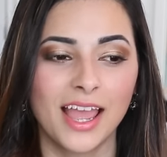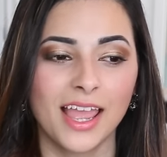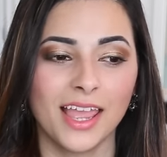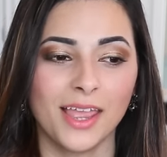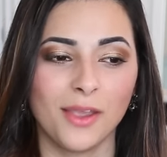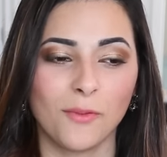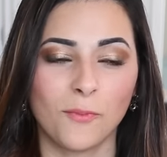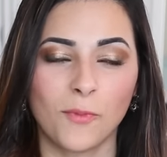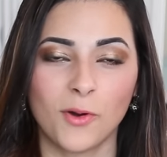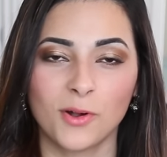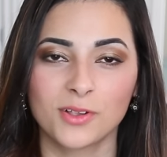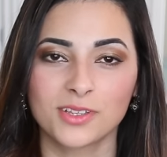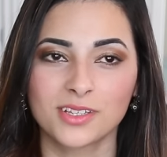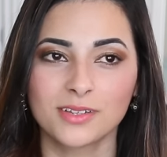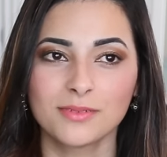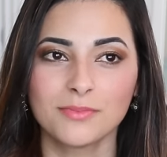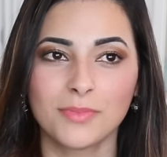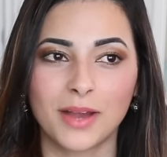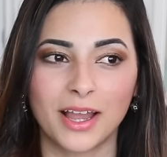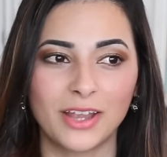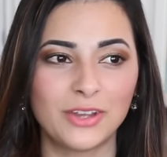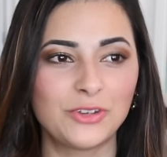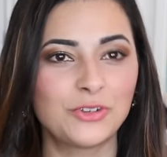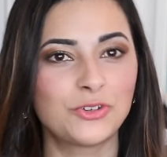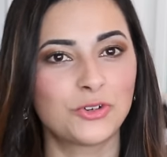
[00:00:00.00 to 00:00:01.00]
It wasn't
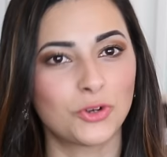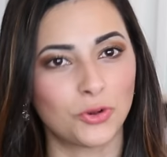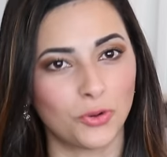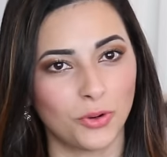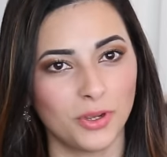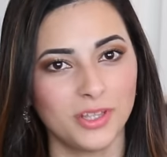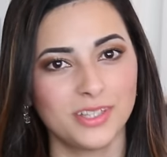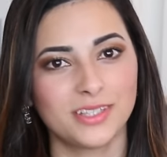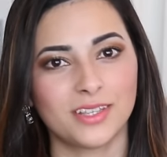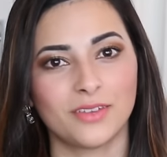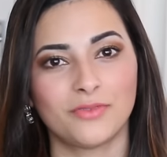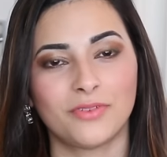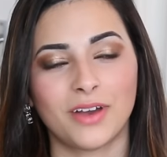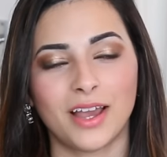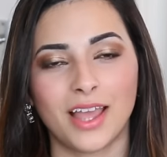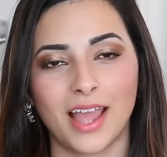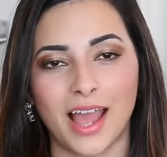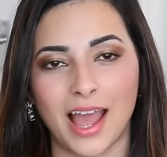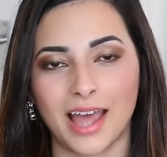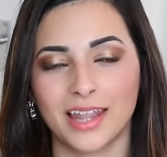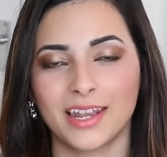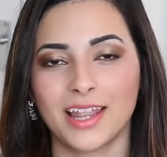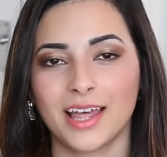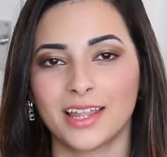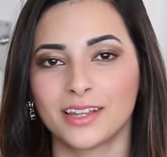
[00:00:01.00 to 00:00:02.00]
my choice. If I
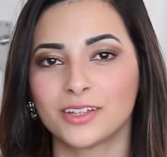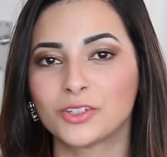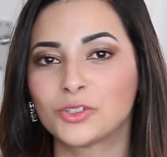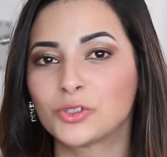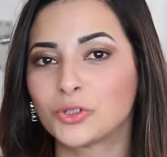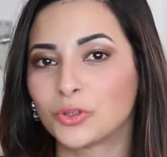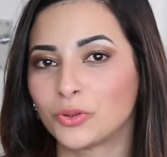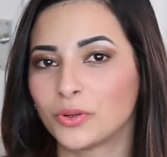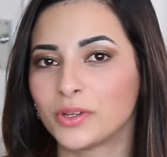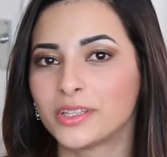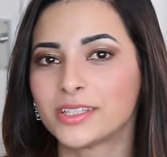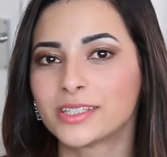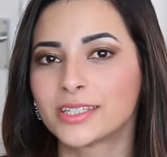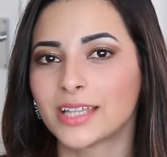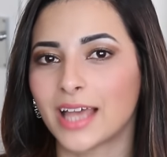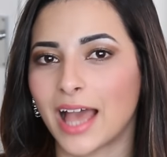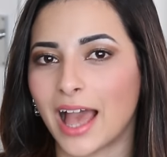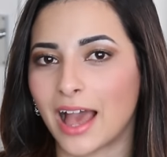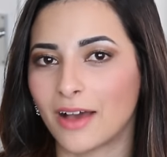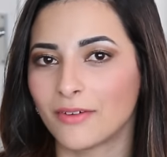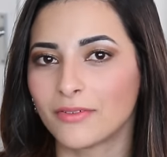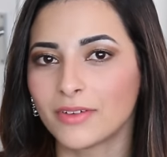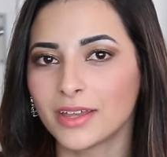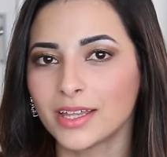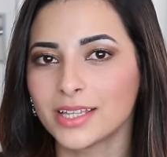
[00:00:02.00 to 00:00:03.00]
had had a choice to
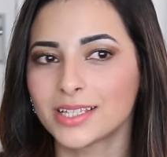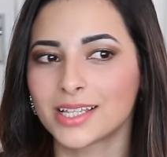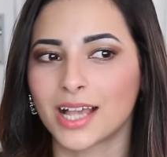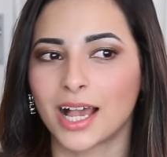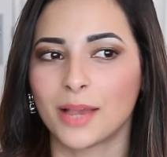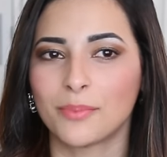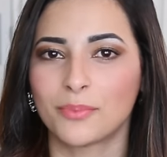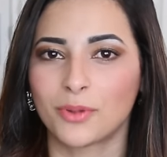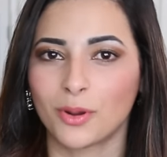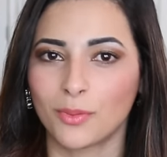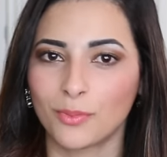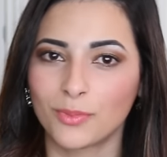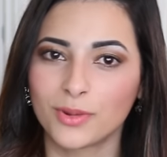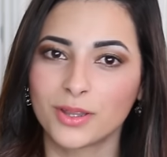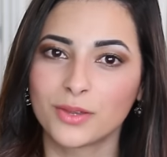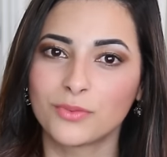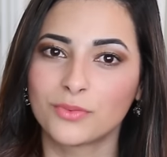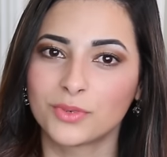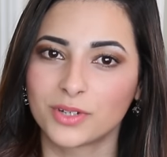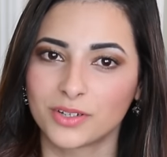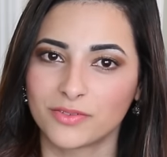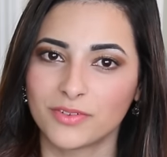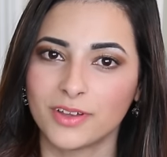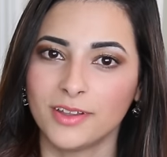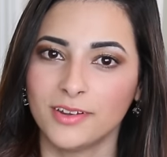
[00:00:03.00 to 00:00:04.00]
have it, I probably
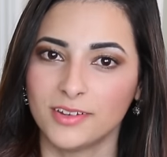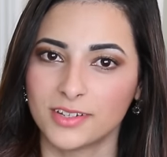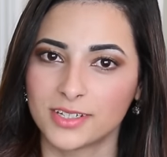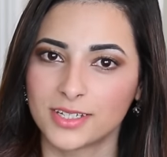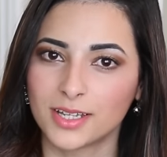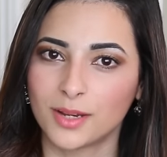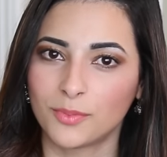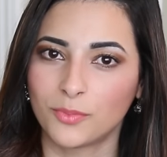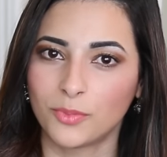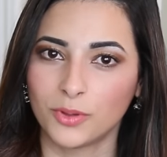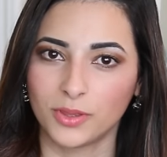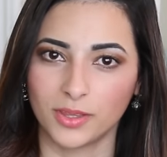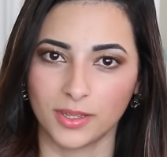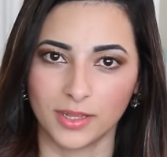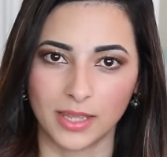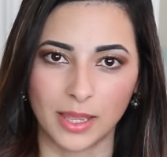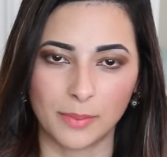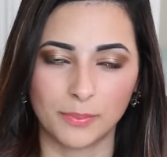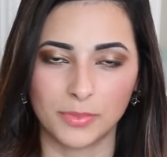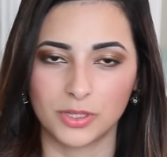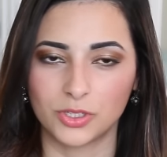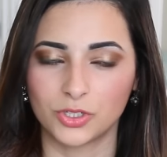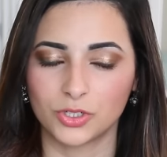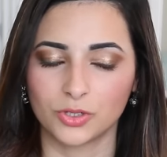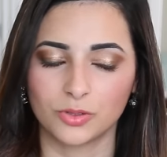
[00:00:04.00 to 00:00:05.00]
would have ended up with an
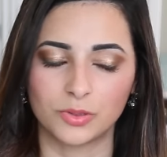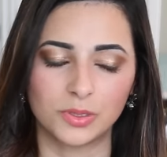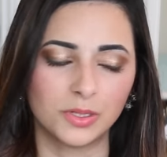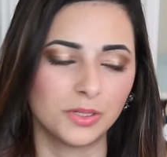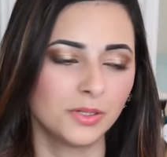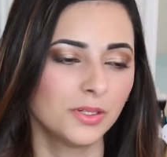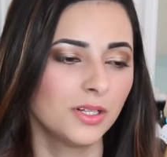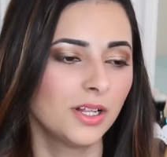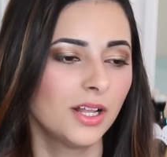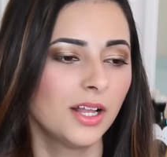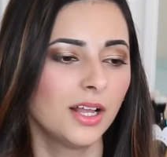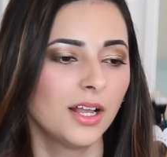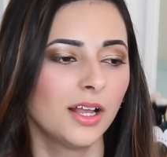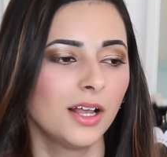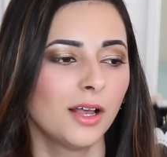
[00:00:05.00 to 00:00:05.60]
epidural.